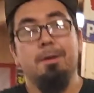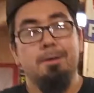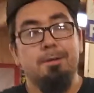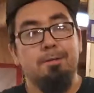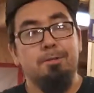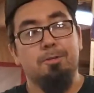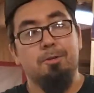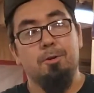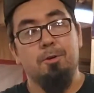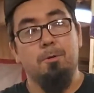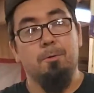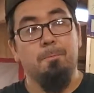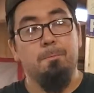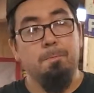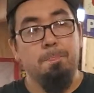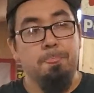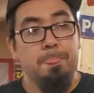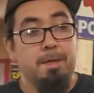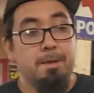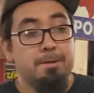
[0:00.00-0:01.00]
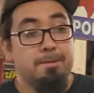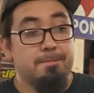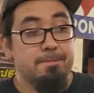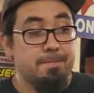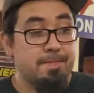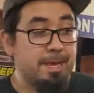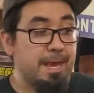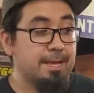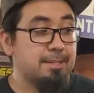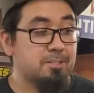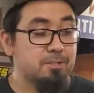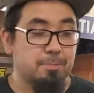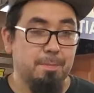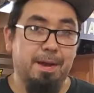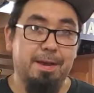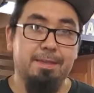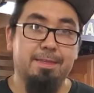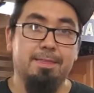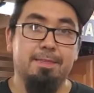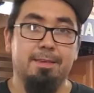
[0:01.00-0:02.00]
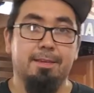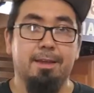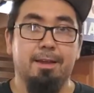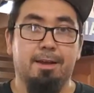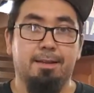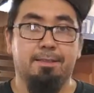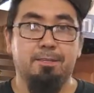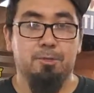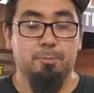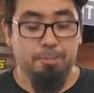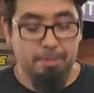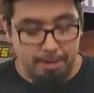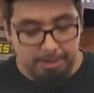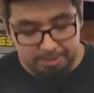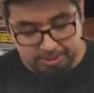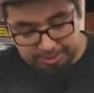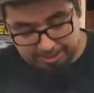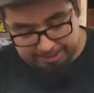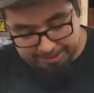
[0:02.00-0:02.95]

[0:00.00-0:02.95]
So that's my thinking on this project.